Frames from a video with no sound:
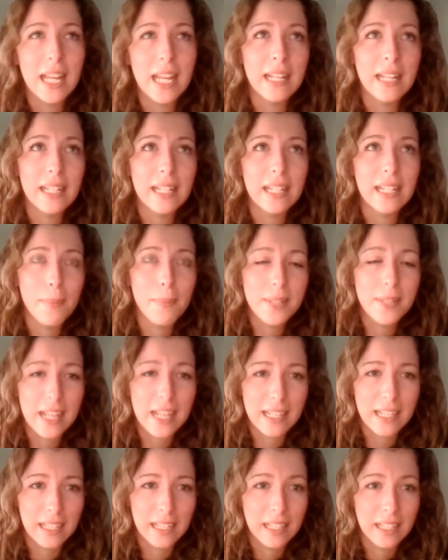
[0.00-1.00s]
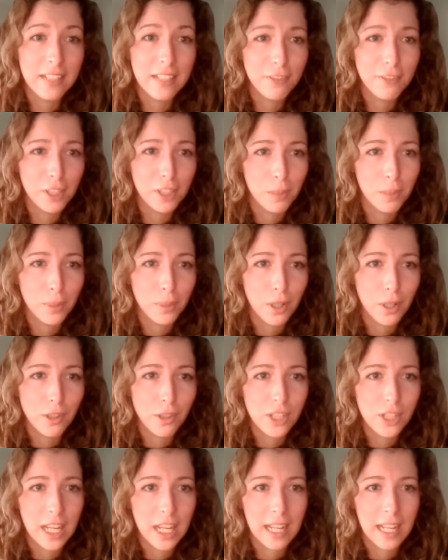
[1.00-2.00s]
ended up taking a different
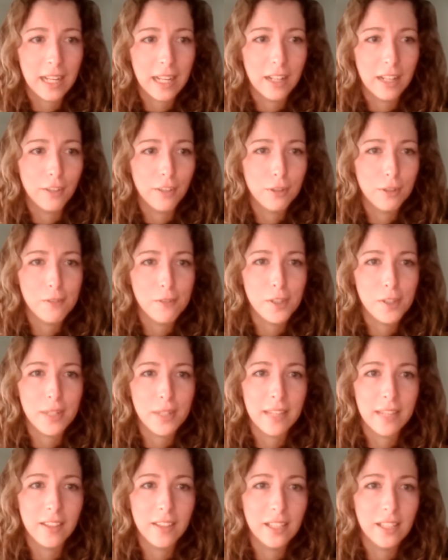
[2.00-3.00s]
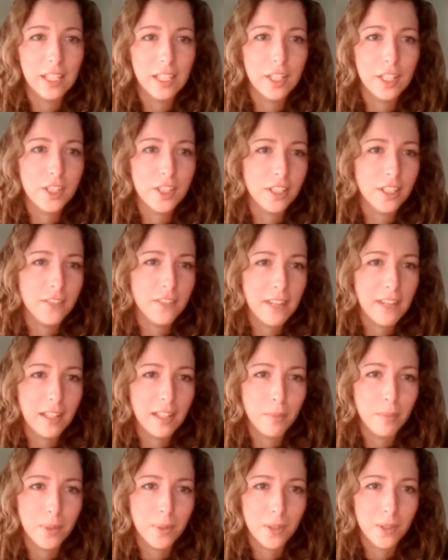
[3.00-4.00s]
approach and reviewing the literature
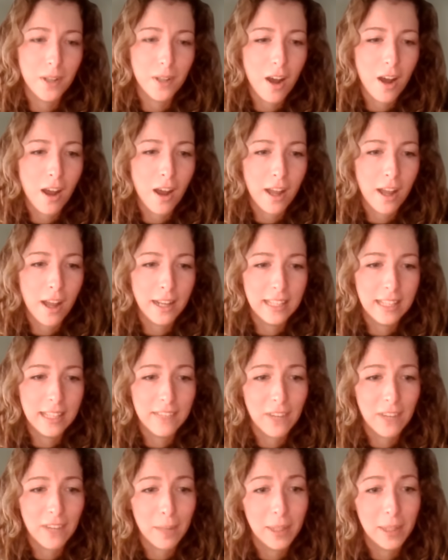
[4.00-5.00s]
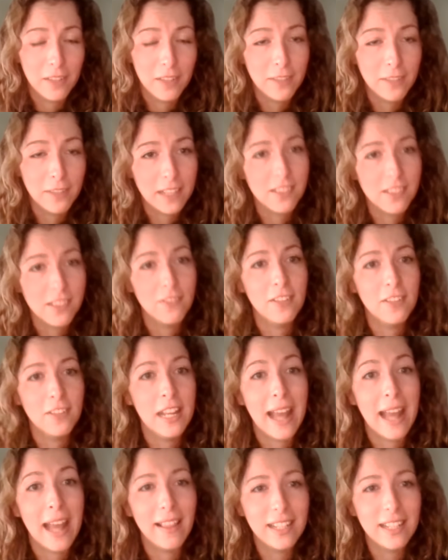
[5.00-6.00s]
available on the environmental effects of
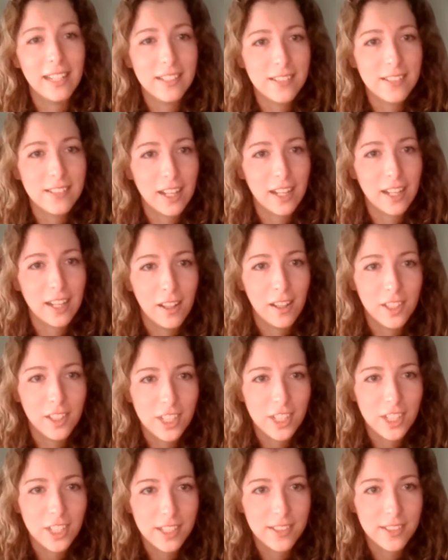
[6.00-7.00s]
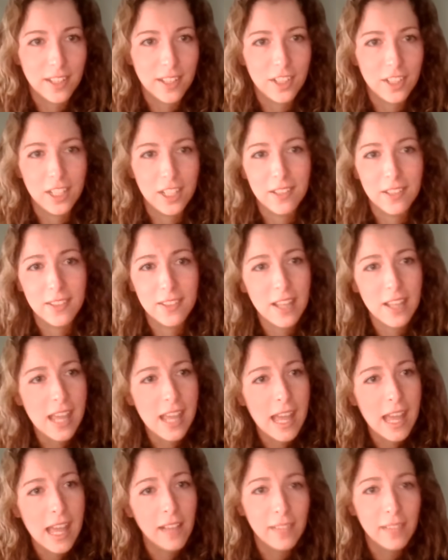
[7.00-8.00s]
analogous technologies, such as
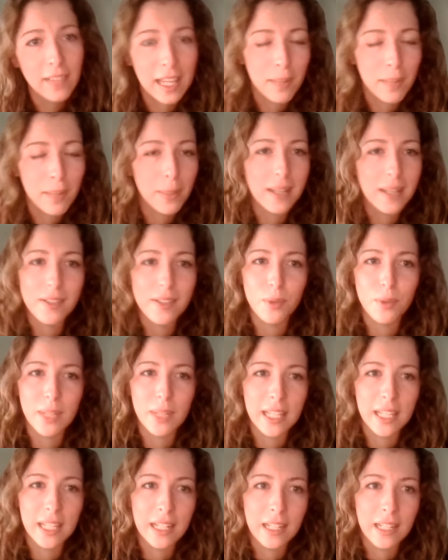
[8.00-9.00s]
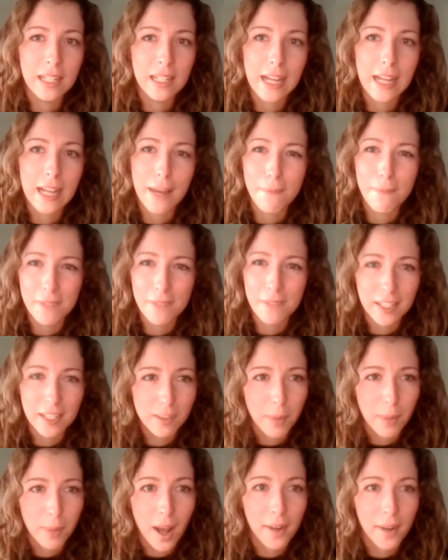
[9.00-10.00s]
land based wind, um,
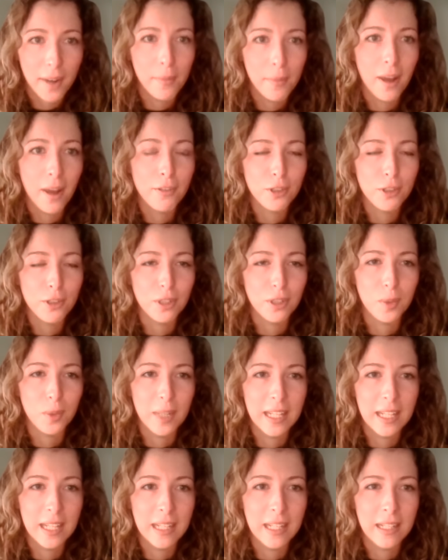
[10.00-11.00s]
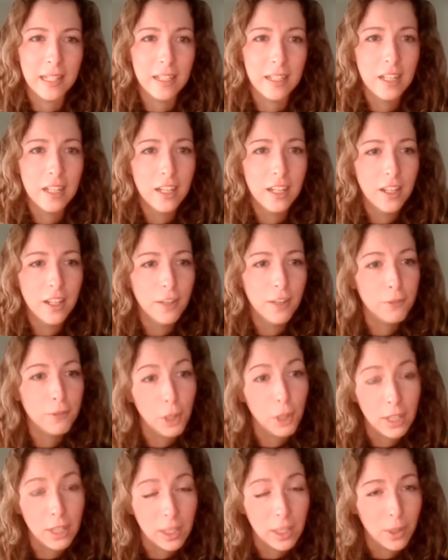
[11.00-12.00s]
fixed bottom offshore wind,
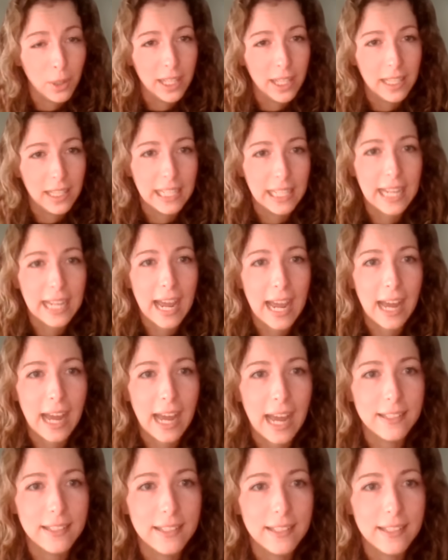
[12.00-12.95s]
floating oil and gas.